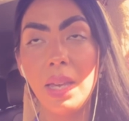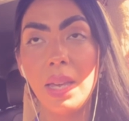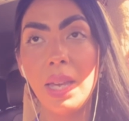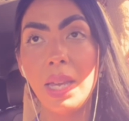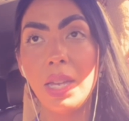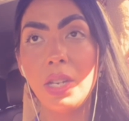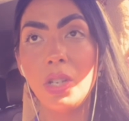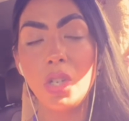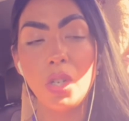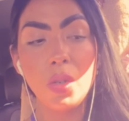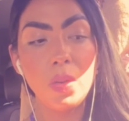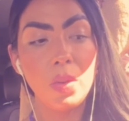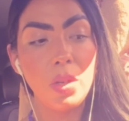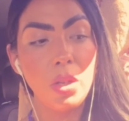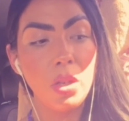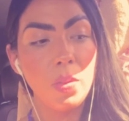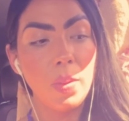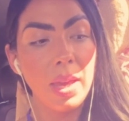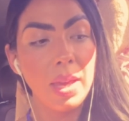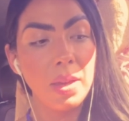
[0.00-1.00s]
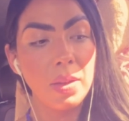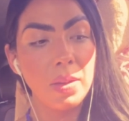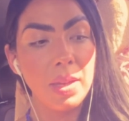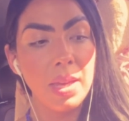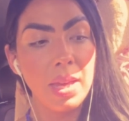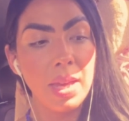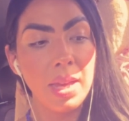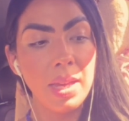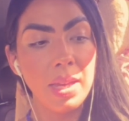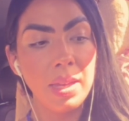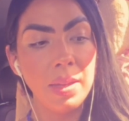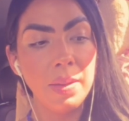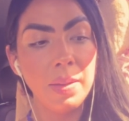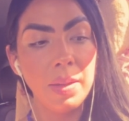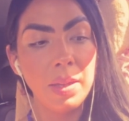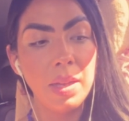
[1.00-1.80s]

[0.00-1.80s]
into a new area.